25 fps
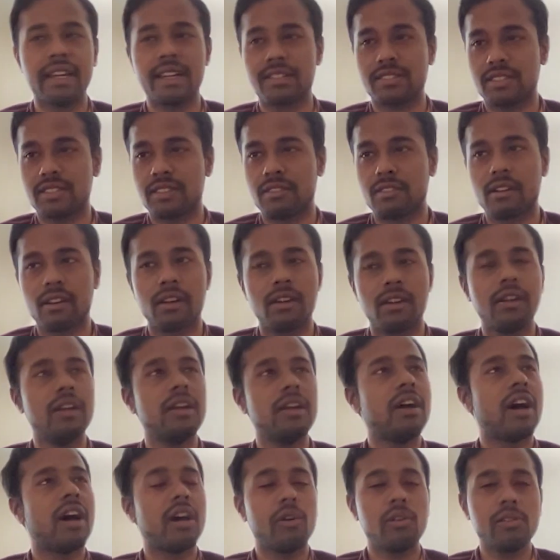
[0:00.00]
etc.
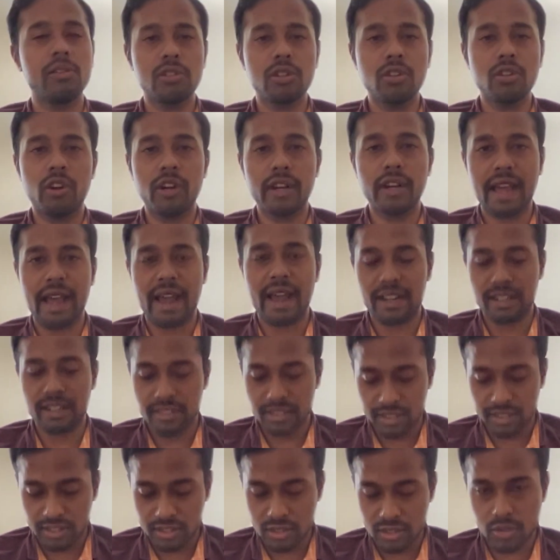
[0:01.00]
I also got
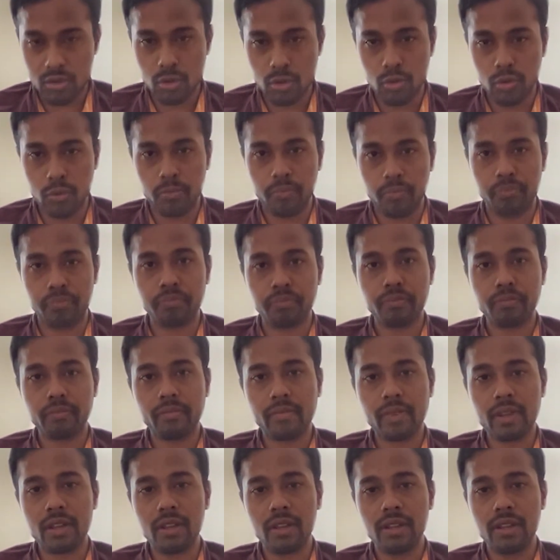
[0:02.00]
access to
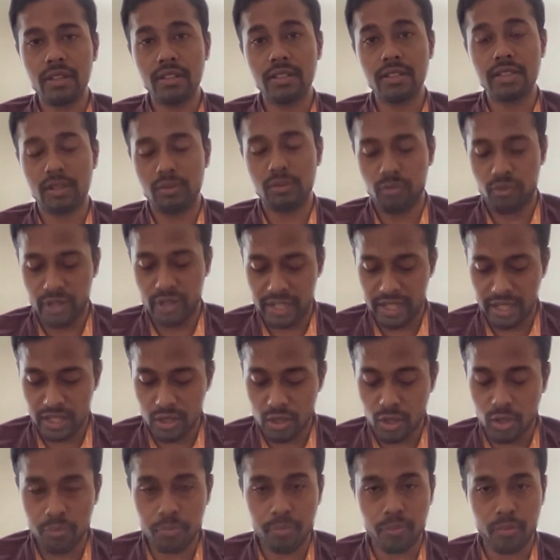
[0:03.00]
some very
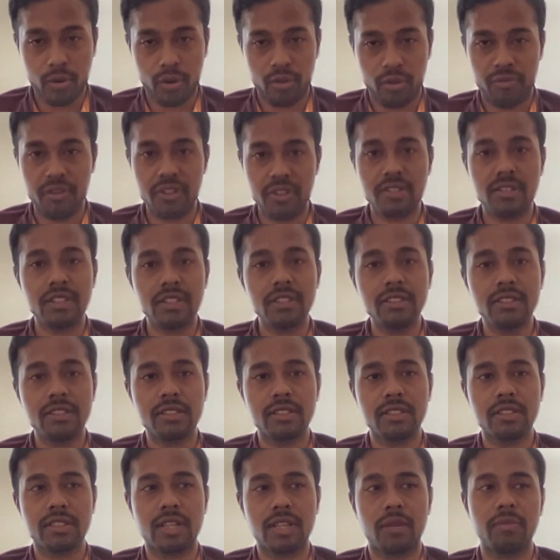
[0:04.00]
good
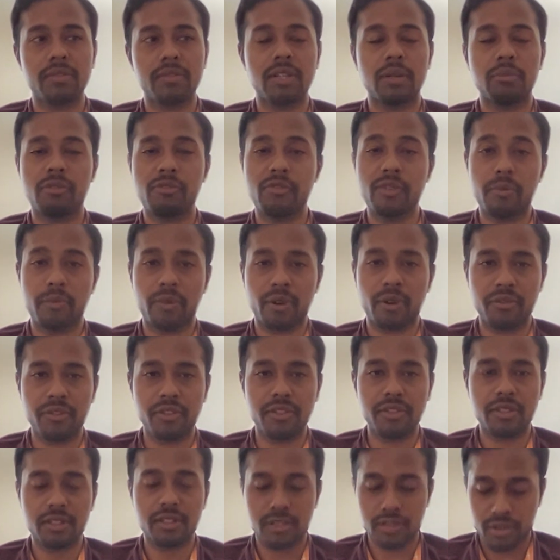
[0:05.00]
professors. Some of the
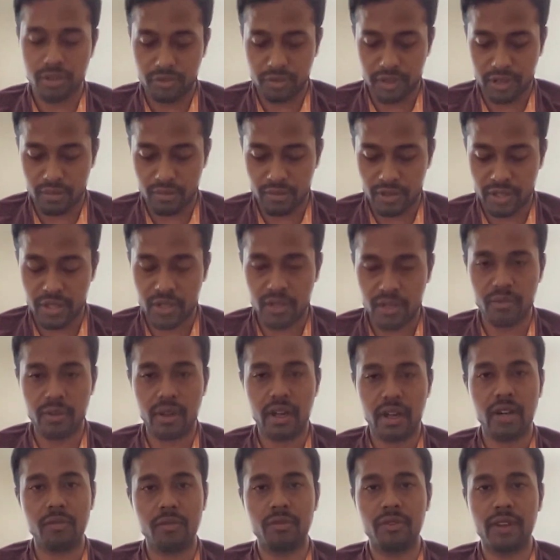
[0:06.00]
professors of
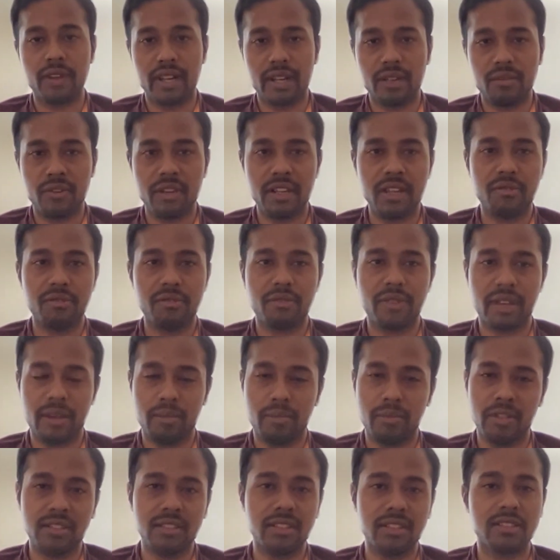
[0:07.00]
NYU are very, very
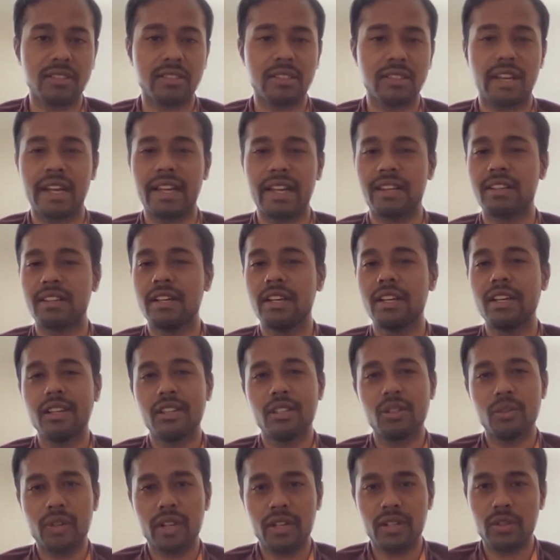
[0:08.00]
famous, and
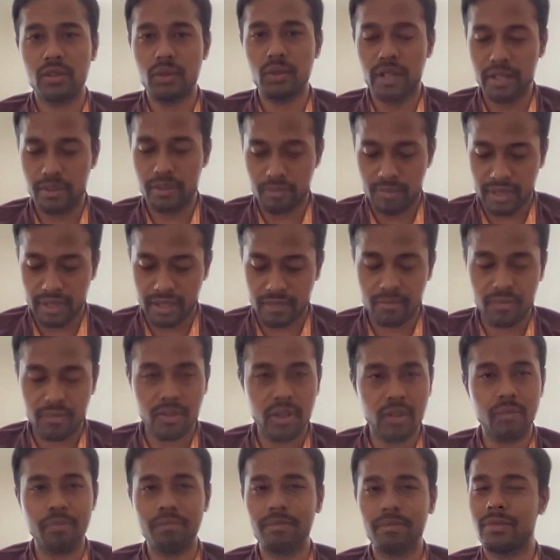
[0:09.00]
you
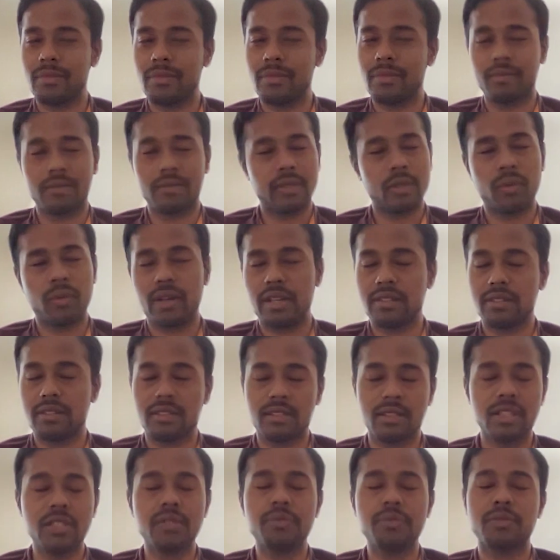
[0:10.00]
can
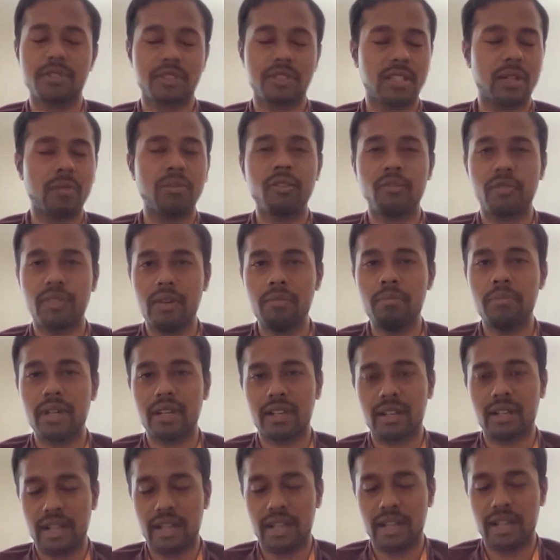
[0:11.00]
search for some of them.
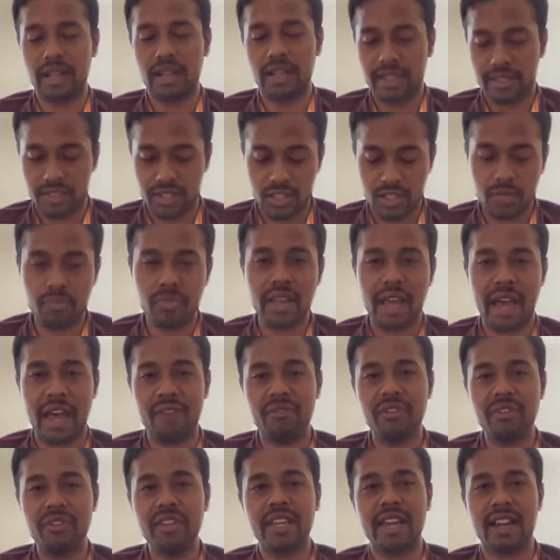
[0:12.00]
But like, just
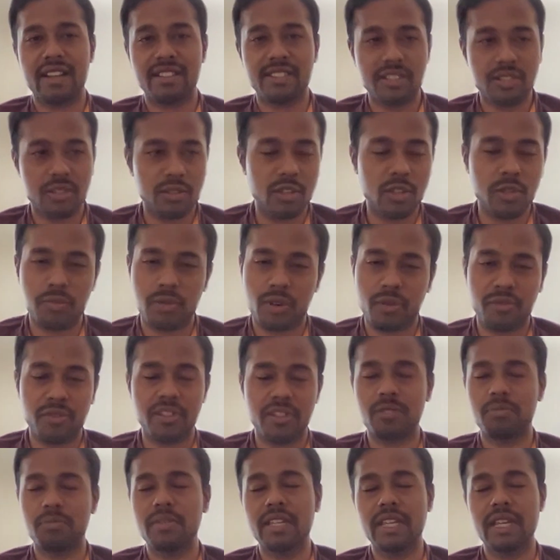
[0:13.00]
having access to those professors,
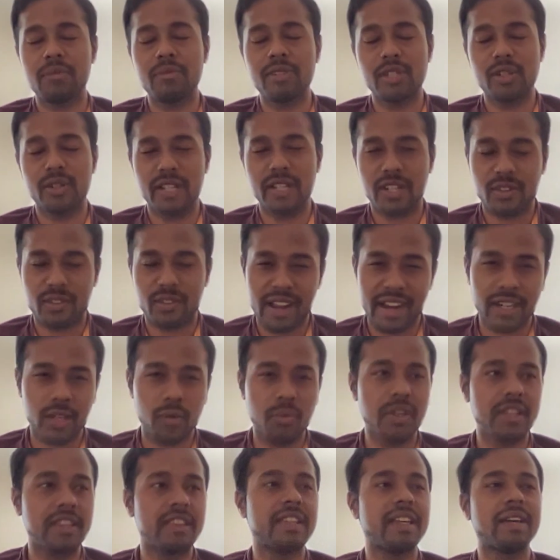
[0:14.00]
being able to interact
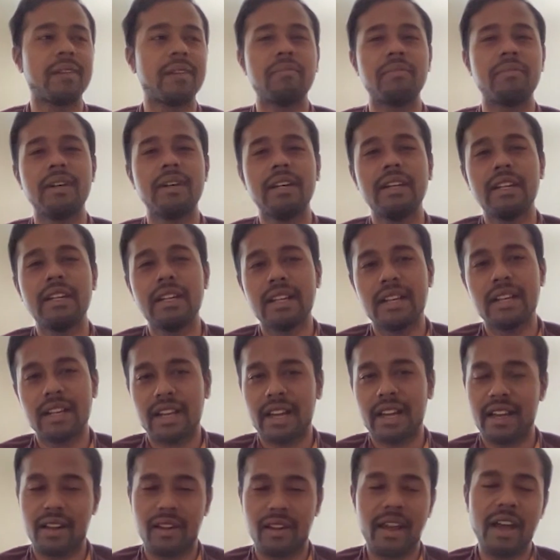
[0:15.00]
with them,
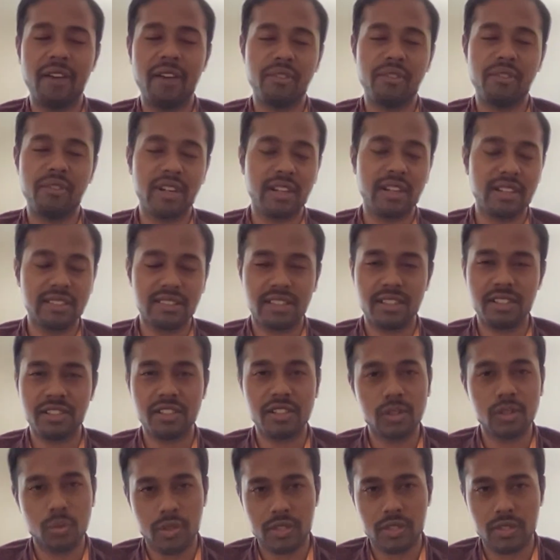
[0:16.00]
having
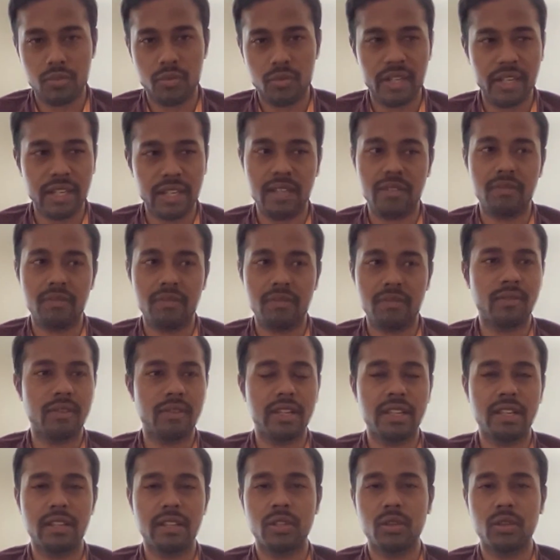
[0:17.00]
discussions, was a very, very
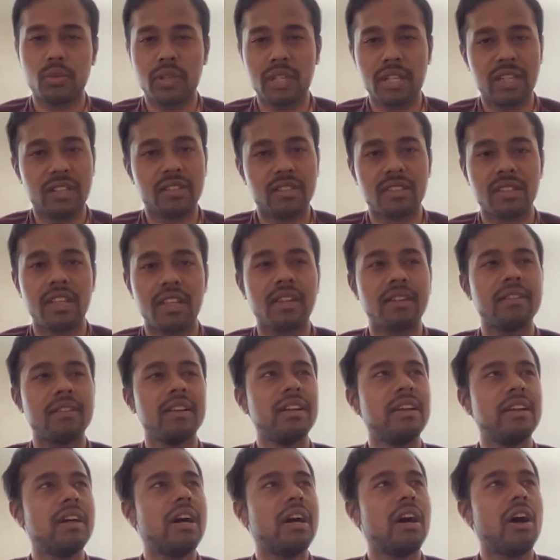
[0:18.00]
unique thing.
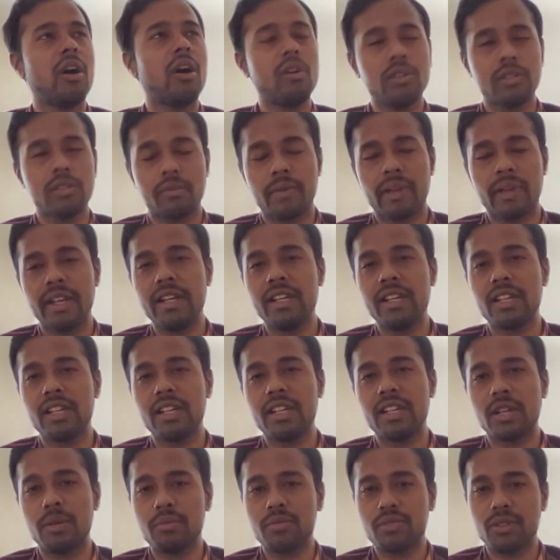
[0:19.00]
Also, in
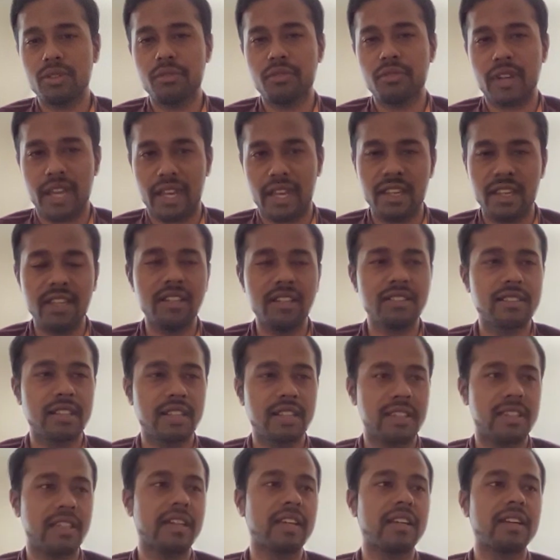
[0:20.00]
terms of careers, I
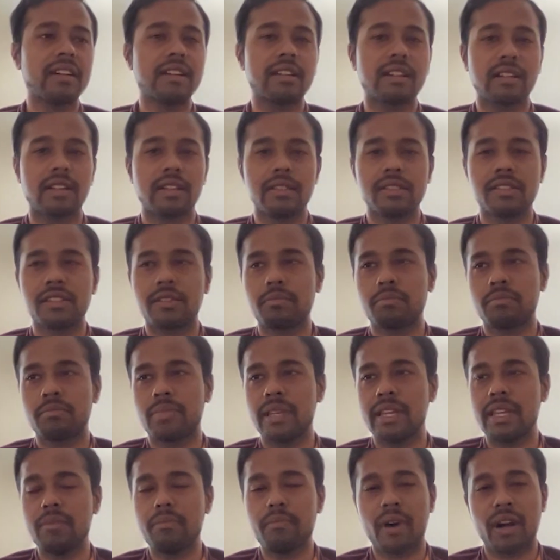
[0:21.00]
think just
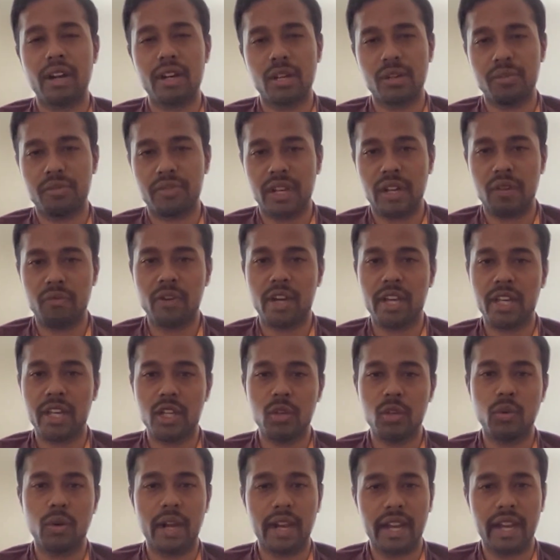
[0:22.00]
being part of
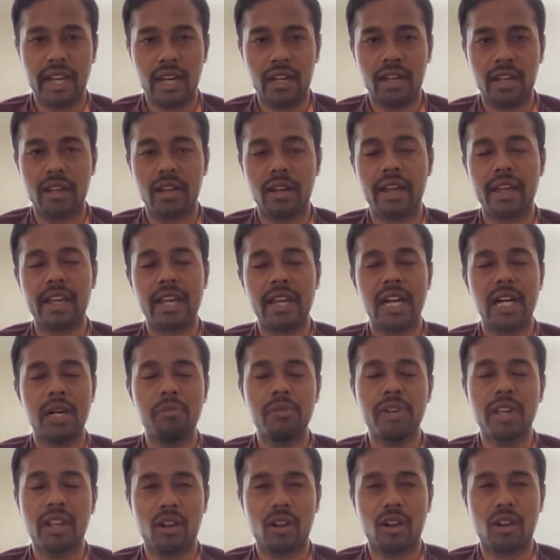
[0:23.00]
NYU
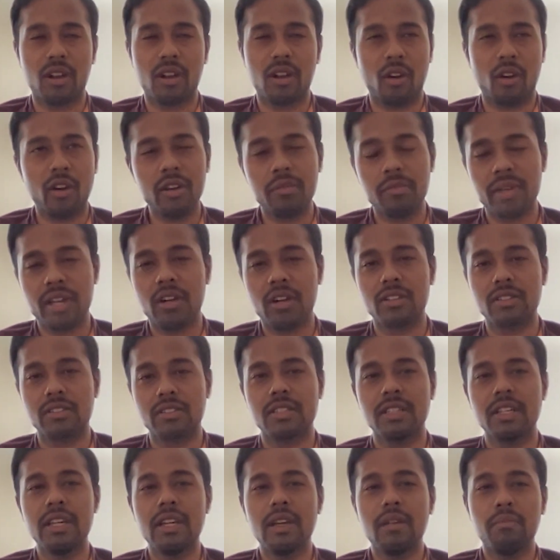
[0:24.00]
helped a lot, because
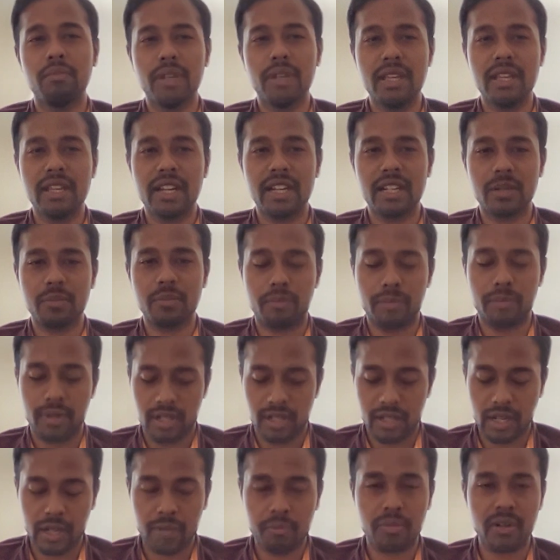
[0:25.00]
being at
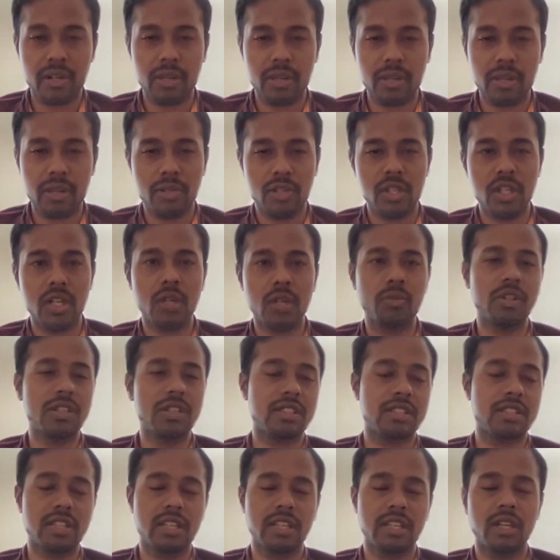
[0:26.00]
a premier
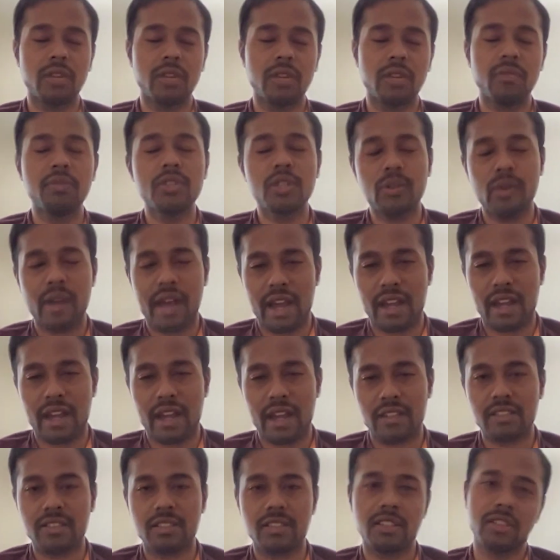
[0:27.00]
university gives you
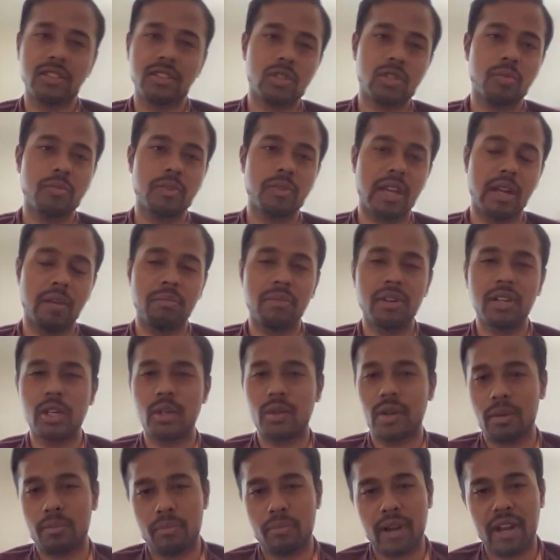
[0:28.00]
access to be able
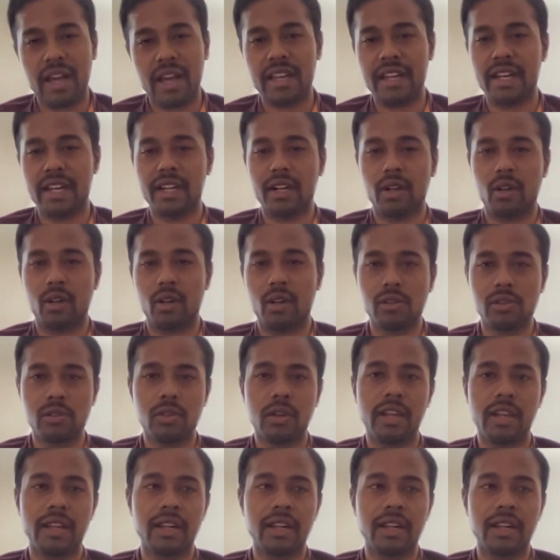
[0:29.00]
to apply and also